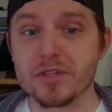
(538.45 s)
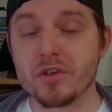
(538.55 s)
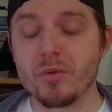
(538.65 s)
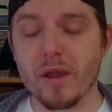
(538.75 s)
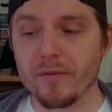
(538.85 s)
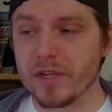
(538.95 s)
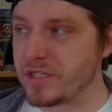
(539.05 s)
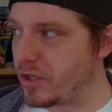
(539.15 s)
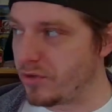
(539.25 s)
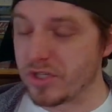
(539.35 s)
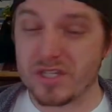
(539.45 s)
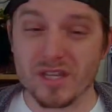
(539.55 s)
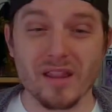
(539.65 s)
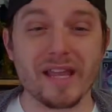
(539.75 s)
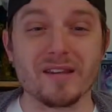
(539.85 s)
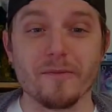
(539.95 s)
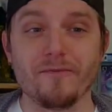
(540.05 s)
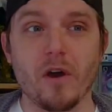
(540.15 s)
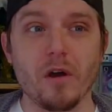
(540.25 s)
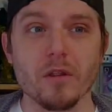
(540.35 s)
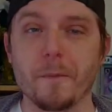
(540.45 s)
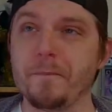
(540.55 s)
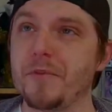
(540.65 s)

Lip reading: Just whoever it is that you just like to follow,